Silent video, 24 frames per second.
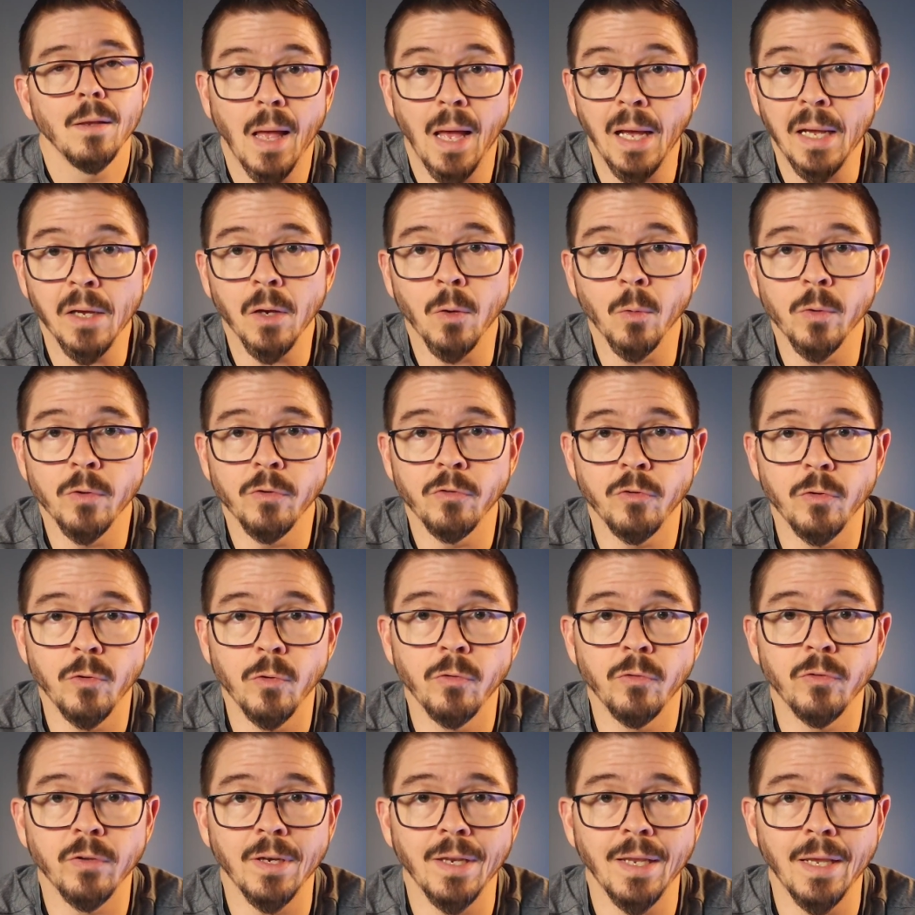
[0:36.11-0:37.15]
I always
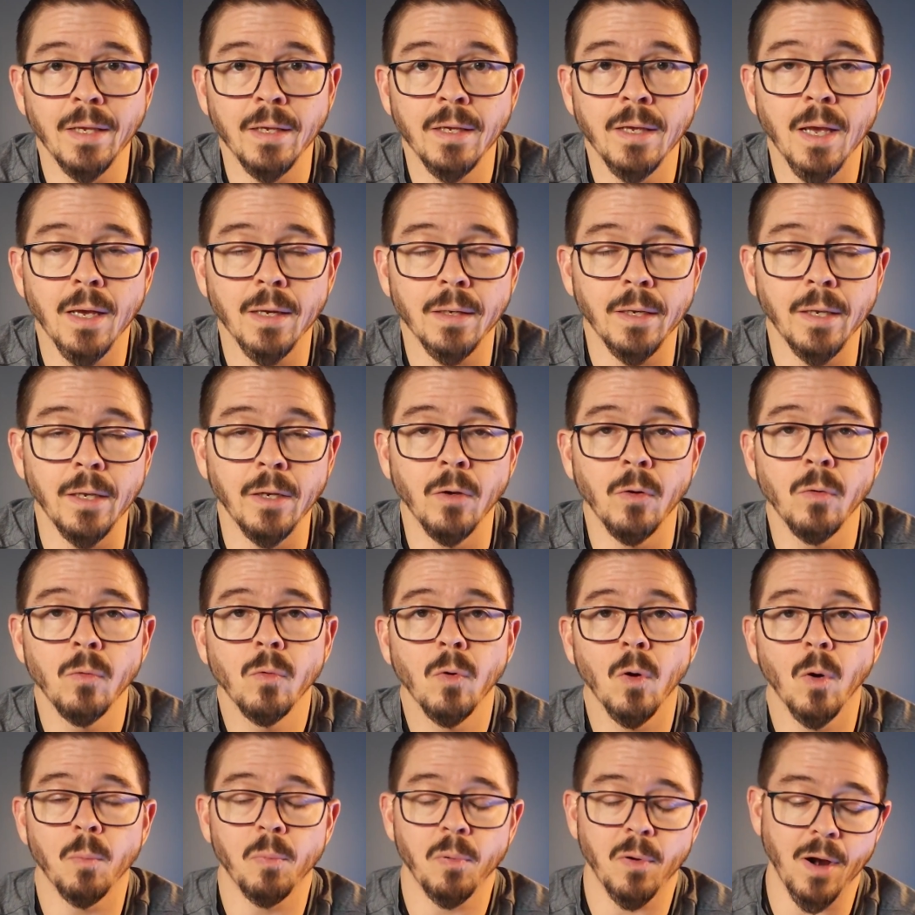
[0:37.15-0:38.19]
use an
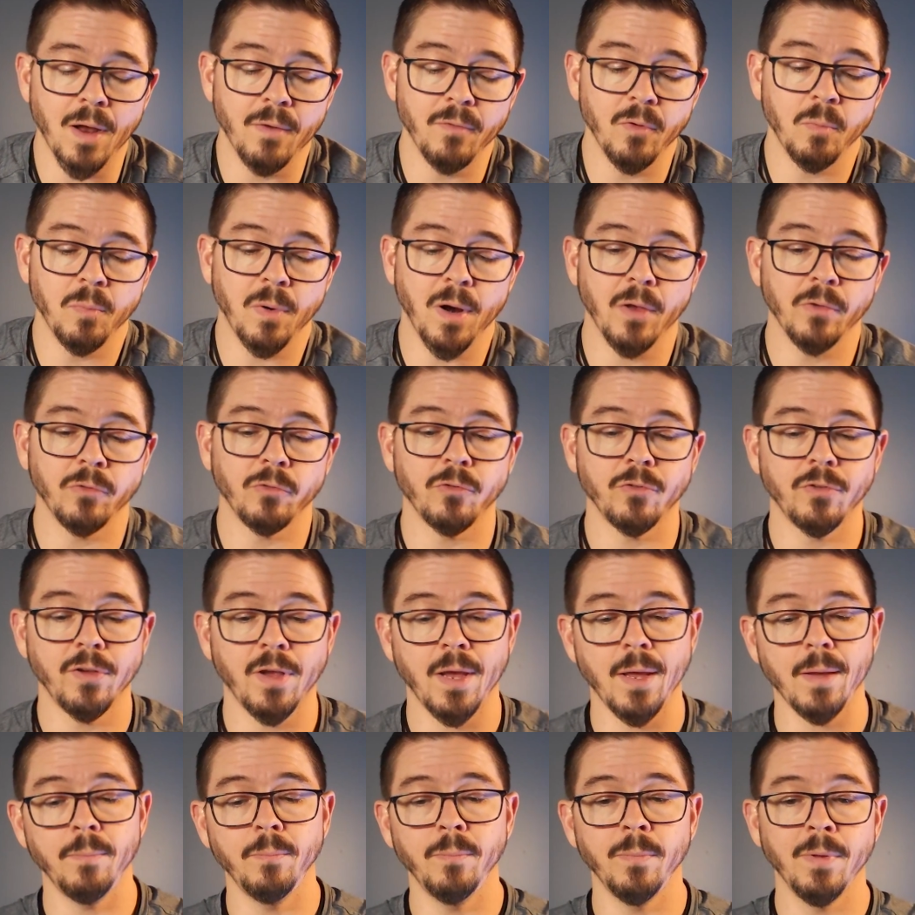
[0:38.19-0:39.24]
incognito or private browser
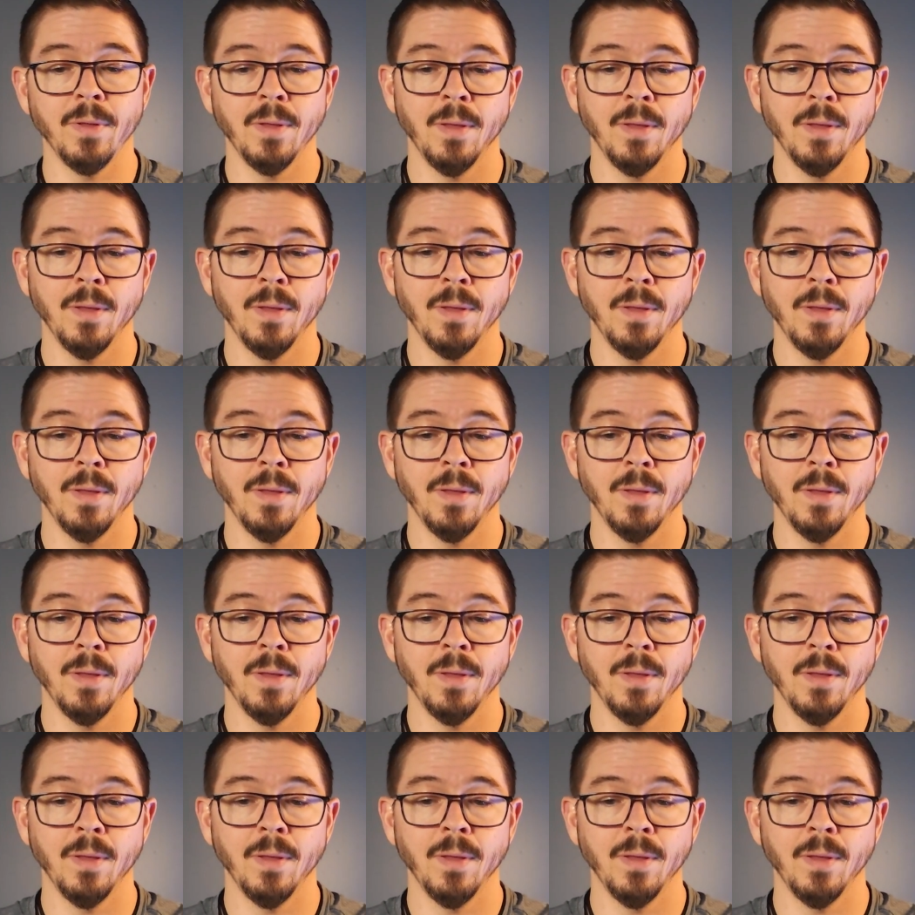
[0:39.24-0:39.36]
tab,